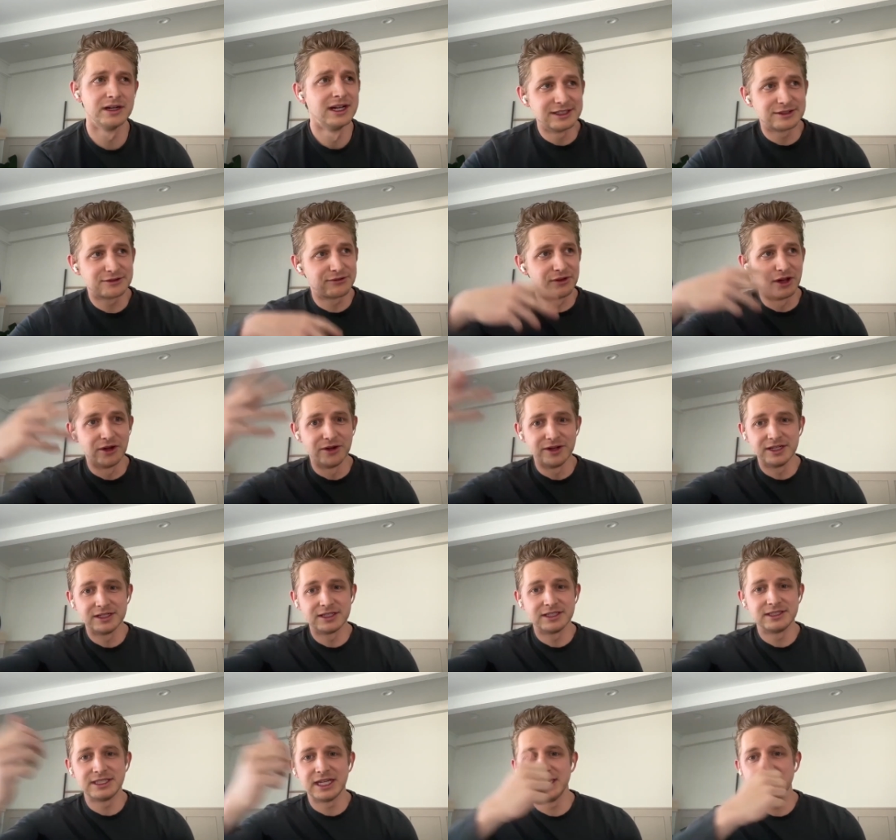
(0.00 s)
It's flowing
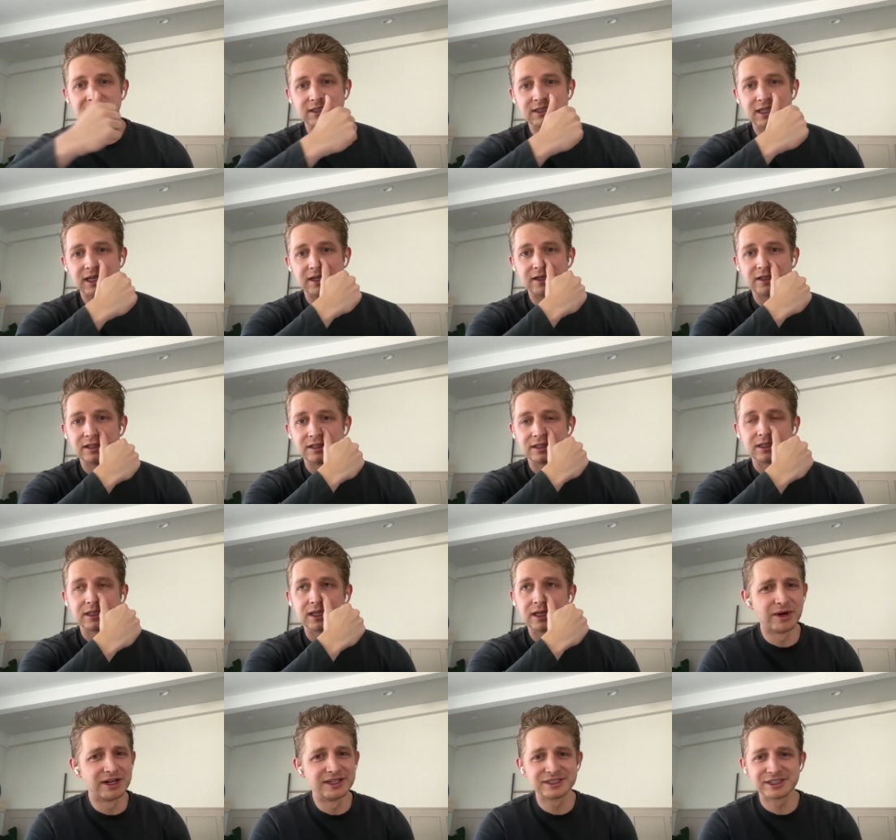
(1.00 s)
into data centers,
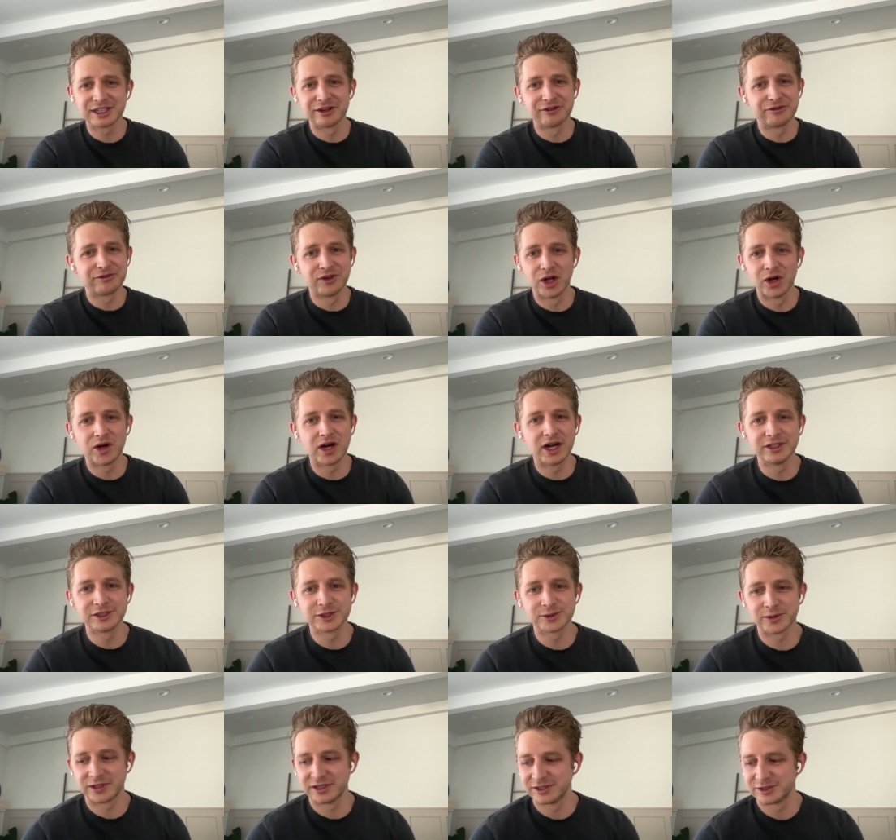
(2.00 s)
but it's going to flow
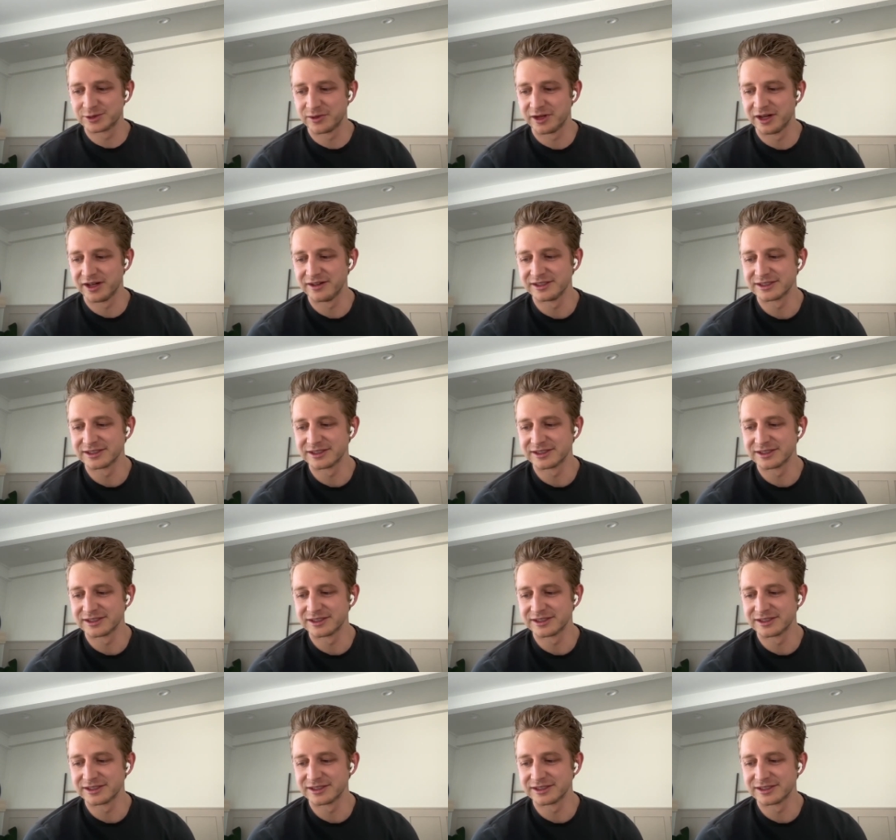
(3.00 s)
elsewhere as well.